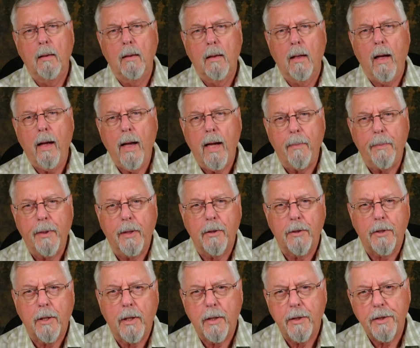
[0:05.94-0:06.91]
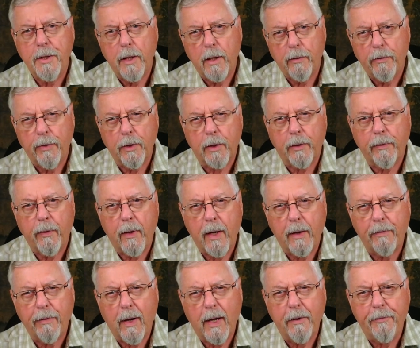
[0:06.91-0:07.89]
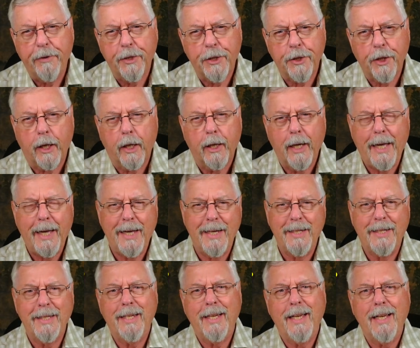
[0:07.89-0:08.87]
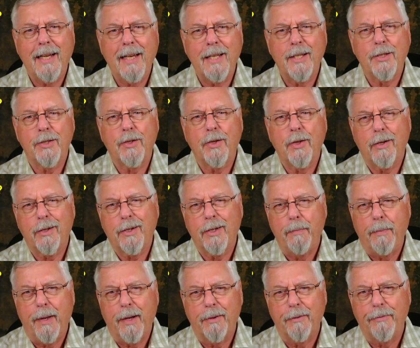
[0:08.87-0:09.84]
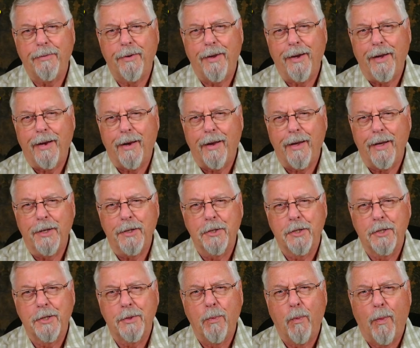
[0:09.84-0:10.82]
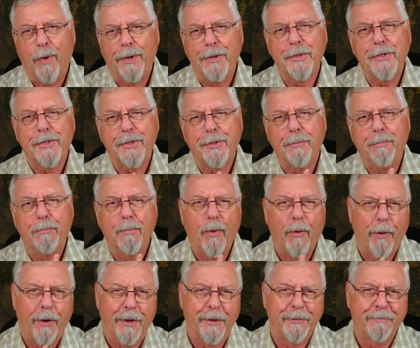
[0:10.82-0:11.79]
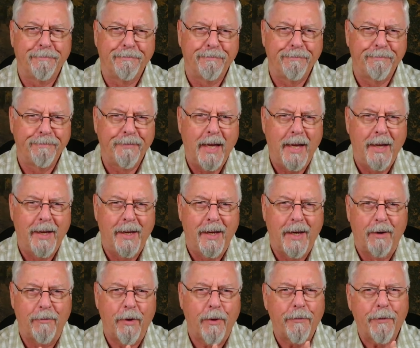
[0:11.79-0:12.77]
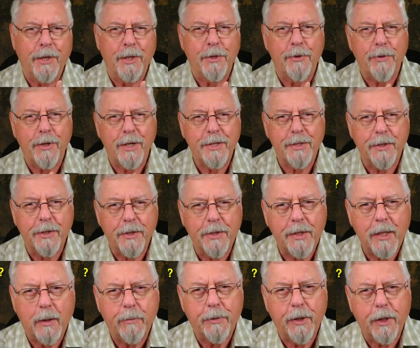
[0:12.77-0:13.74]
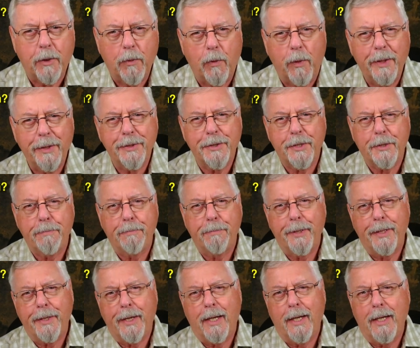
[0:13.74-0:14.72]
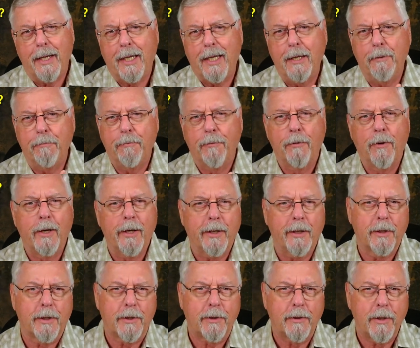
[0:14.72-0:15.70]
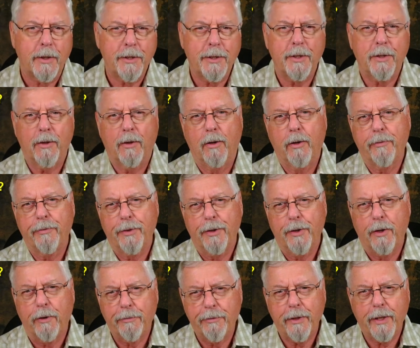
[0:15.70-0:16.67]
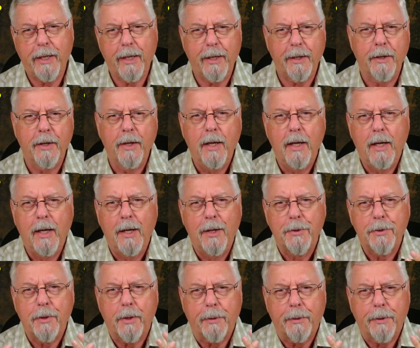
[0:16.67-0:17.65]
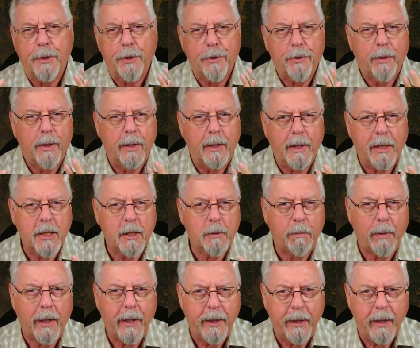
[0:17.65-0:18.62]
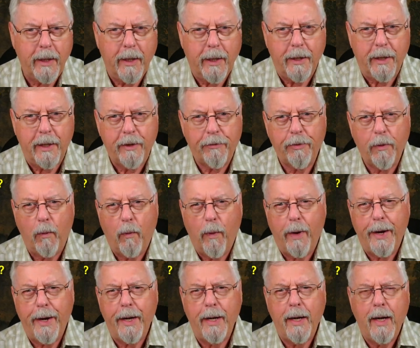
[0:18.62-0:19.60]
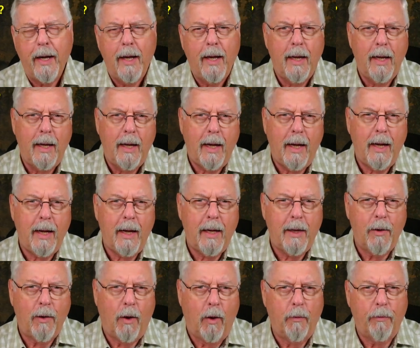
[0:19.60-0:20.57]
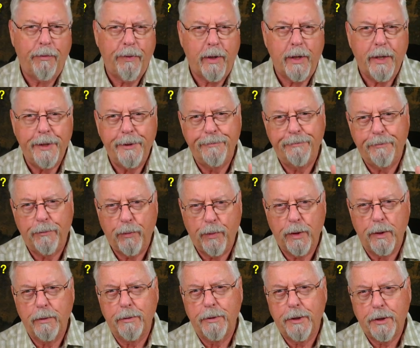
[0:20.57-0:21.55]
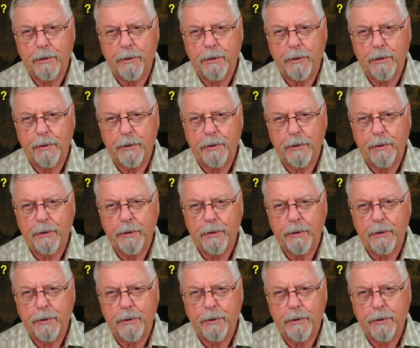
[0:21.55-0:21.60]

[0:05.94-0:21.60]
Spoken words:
Hi, Peter Charles here of Hooked for Life Fly Fishing, and today let's talk about fly lines once more. I've already addressed this subject once, but I keep running across it over and over again, so I'm going to try and explain it in a different way, and hopefully we'll